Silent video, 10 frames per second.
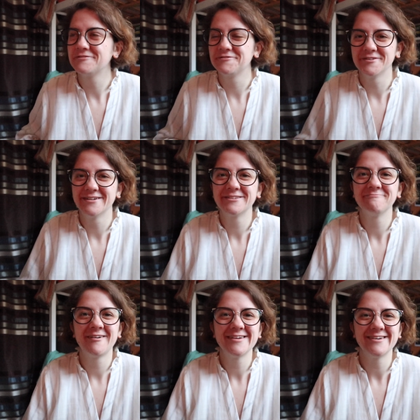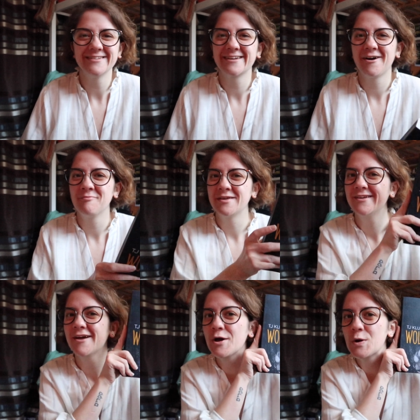wait for it, my dad got
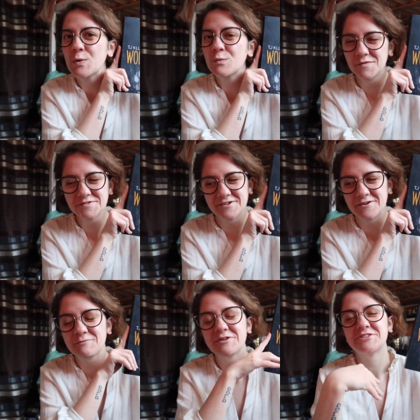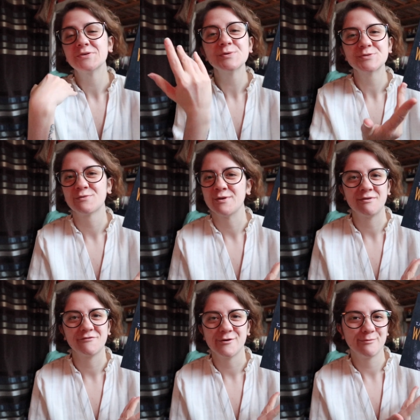me Wolfsong, which is also one
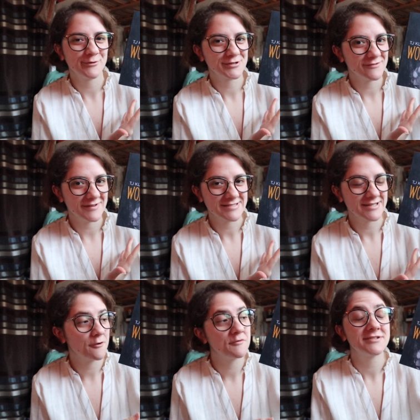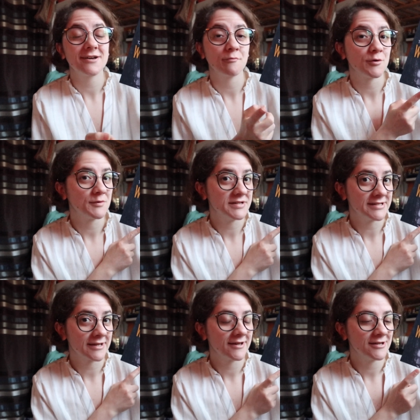of my favourite books of last year, which I'll be
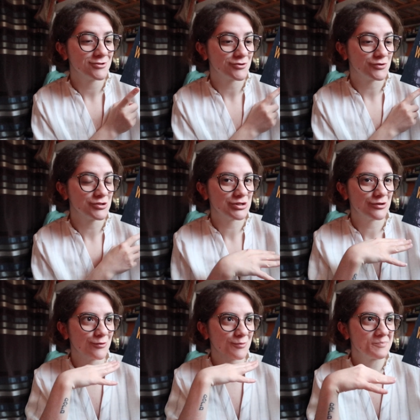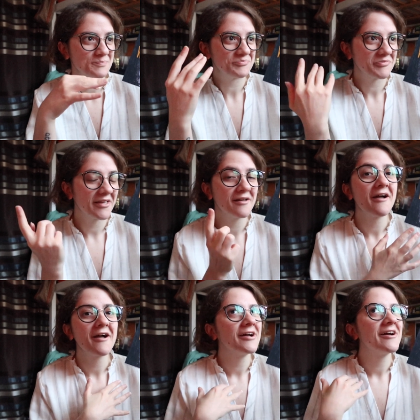reading in June, so
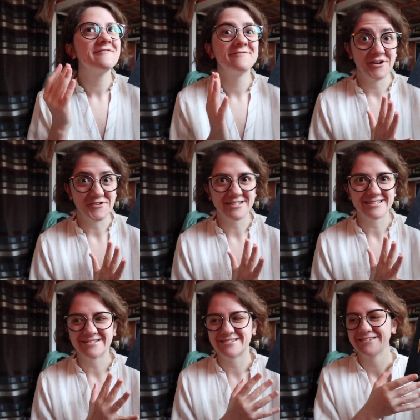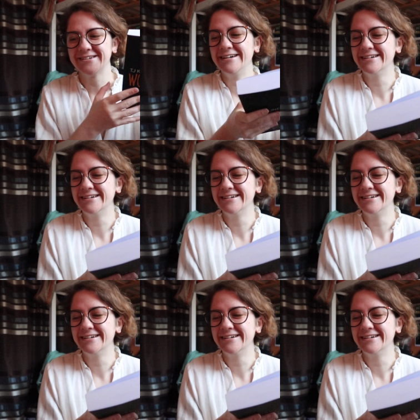very excited.